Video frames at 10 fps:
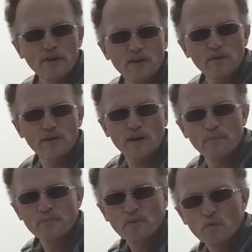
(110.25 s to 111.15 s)

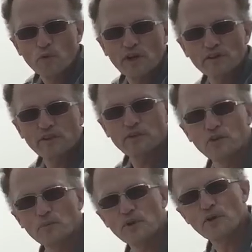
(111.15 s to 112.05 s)
and what I said
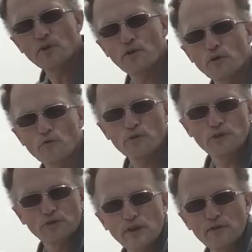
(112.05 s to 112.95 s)
could be heard over
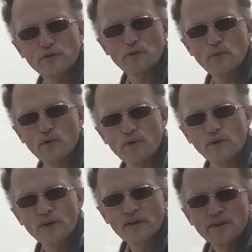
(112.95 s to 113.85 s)
the sound of the motor.